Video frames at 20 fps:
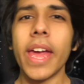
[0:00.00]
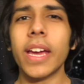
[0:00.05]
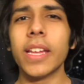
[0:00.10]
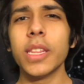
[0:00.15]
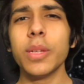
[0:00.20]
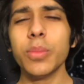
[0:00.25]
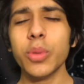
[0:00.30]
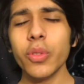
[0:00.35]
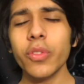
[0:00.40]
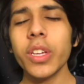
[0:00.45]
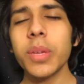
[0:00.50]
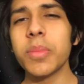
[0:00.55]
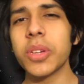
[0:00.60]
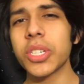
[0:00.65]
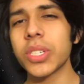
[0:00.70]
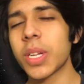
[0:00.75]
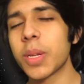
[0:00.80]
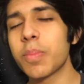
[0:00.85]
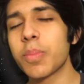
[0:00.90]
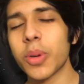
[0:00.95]
In the movie
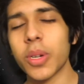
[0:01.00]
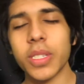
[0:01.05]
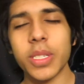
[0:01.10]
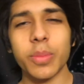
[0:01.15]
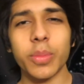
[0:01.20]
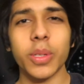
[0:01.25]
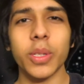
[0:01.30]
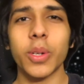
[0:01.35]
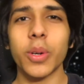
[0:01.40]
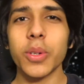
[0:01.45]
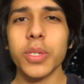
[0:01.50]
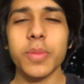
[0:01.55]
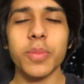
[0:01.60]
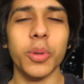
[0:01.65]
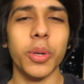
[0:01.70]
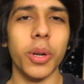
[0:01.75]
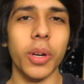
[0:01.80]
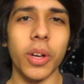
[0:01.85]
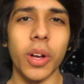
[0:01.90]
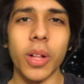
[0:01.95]
Mission Impossible Ghost
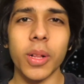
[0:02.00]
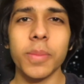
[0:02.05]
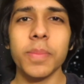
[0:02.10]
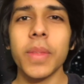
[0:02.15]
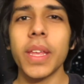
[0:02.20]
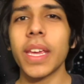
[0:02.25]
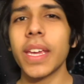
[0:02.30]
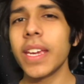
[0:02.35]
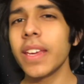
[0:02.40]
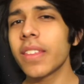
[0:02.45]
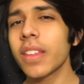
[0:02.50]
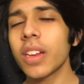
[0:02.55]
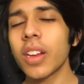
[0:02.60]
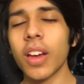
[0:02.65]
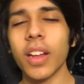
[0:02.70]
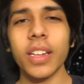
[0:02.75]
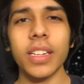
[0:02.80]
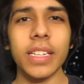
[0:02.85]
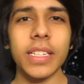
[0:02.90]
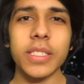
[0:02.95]
Protocol, Ethan
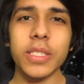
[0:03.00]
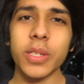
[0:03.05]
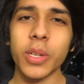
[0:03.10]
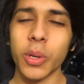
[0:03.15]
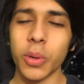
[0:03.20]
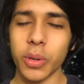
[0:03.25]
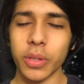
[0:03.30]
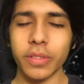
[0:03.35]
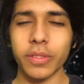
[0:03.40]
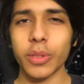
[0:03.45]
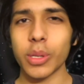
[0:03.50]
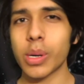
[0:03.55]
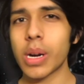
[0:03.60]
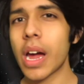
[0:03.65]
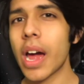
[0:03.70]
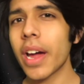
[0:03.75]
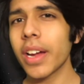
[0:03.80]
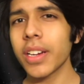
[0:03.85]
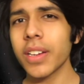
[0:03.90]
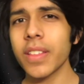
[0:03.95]
Hunt needs to go to a floor
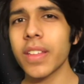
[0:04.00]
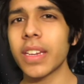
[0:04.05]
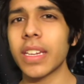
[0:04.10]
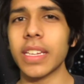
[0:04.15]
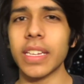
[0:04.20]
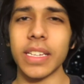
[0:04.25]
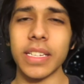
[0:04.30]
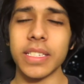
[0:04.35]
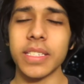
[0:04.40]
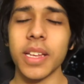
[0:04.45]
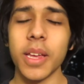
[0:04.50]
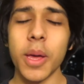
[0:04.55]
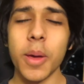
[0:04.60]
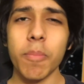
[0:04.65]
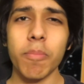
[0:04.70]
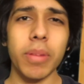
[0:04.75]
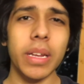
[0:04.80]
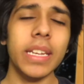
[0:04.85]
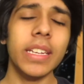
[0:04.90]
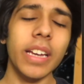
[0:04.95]
higher than he is,
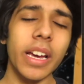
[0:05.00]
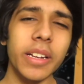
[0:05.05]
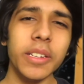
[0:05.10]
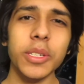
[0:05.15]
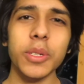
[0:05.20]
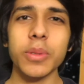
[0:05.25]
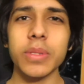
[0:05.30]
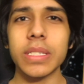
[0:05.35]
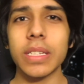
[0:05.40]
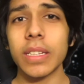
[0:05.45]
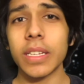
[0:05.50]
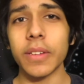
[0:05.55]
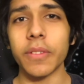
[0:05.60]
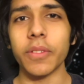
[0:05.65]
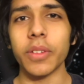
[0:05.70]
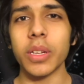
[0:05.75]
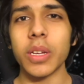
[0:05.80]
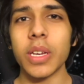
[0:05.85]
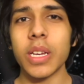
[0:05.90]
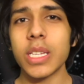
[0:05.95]
but he can't use the lift,
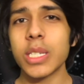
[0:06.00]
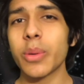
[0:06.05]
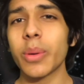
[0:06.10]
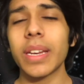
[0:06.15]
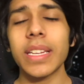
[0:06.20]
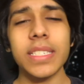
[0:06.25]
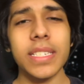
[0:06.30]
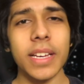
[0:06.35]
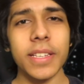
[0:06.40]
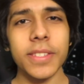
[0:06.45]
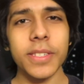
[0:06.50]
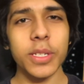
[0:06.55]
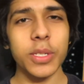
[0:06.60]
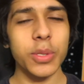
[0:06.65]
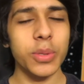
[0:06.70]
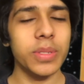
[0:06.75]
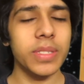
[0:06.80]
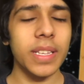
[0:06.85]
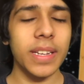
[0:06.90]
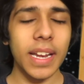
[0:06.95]
so he decides to
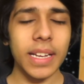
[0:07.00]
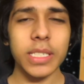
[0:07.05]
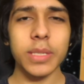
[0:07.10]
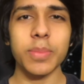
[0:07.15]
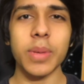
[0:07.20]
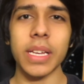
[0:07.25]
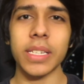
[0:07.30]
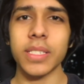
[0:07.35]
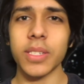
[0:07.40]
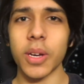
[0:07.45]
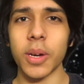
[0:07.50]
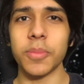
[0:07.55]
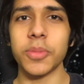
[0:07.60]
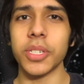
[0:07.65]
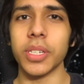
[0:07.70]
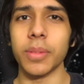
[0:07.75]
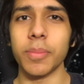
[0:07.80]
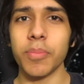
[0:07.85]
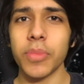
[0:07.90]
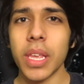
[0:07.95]
choose the next best
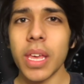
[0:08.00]
option.